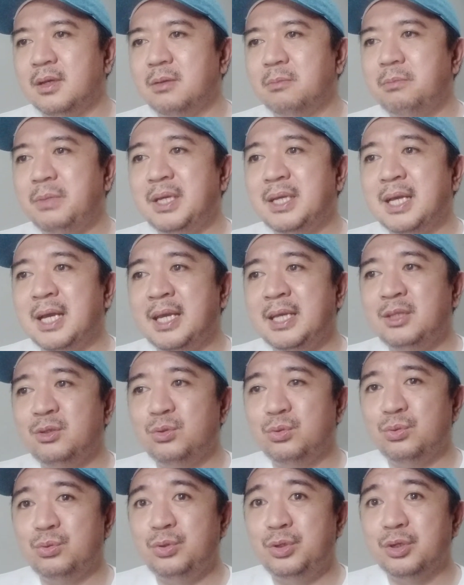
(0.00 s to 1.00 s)
Be kind
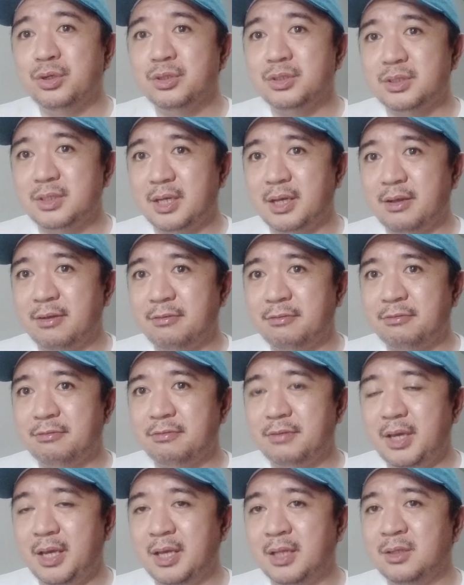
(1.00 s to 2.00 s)
to yourself
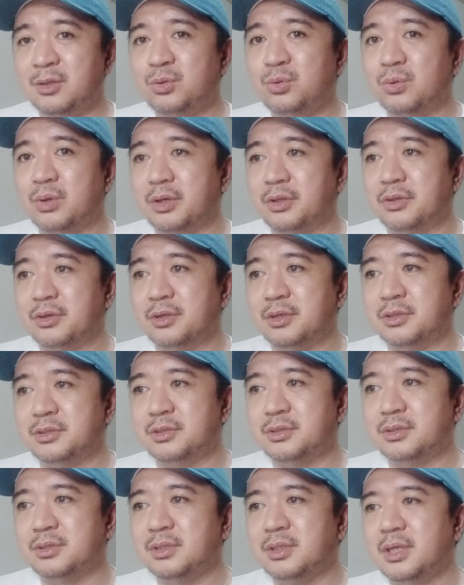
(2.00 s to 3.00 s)
and to others.
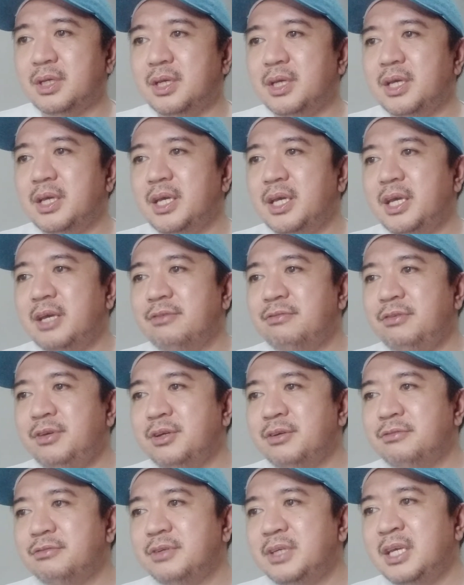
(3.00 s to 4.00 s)
If
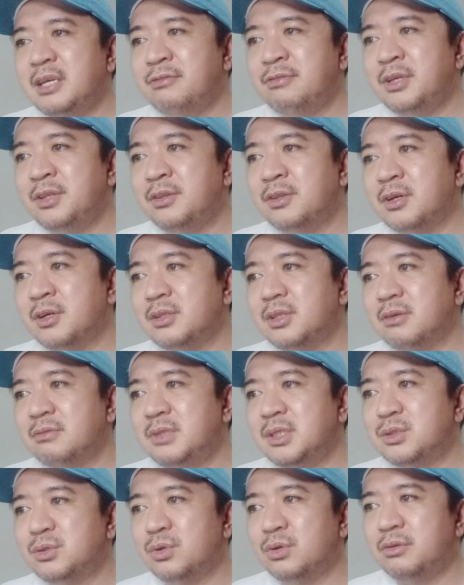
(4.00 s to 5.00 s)
you've given thought of
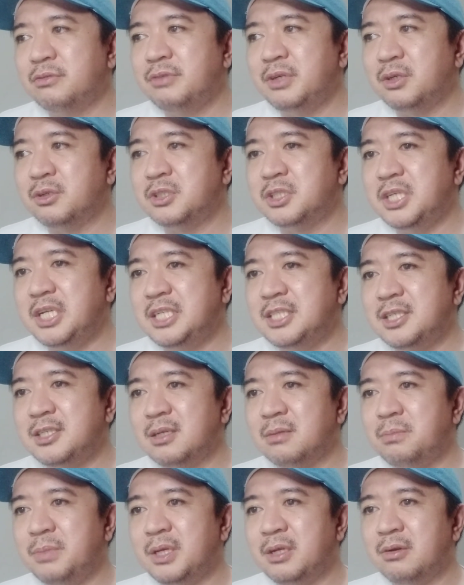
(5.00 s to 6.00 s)
dissolving or changing
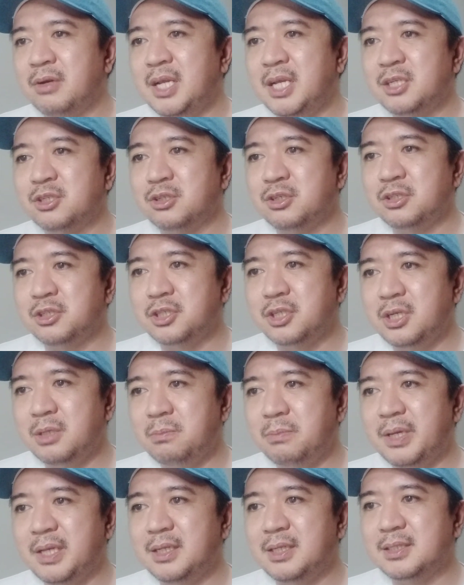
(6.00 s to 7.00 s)
a big
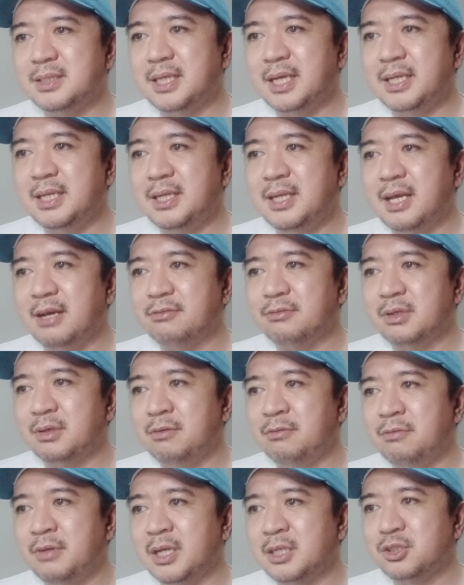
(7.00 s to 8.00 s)
relationship and decided after
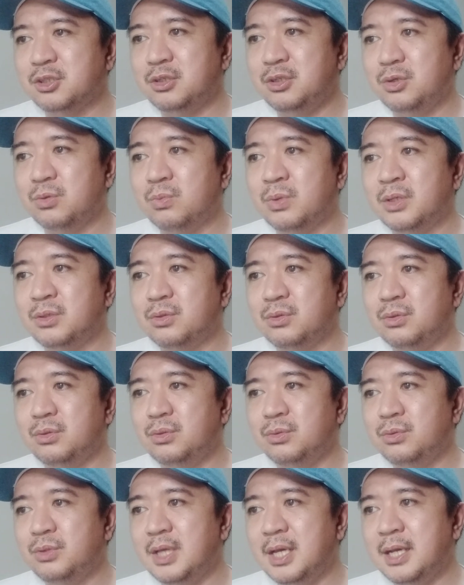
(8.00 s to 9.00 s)
reflection you want to
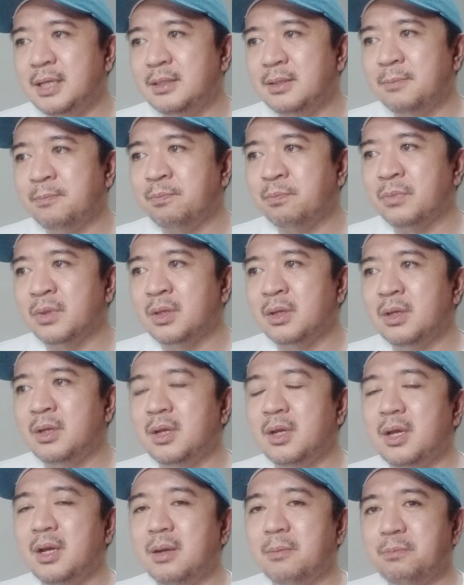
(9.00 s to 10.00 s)
do that,
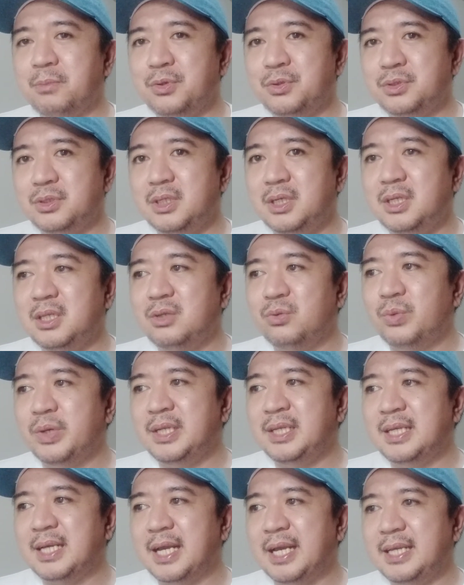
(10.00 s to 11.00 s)
proceed
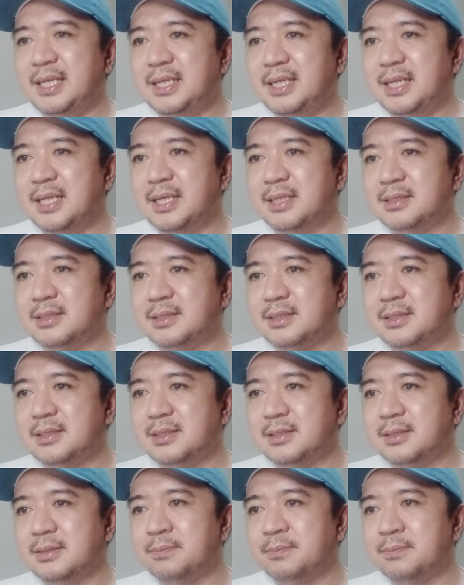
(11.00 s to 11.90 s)
with kindness.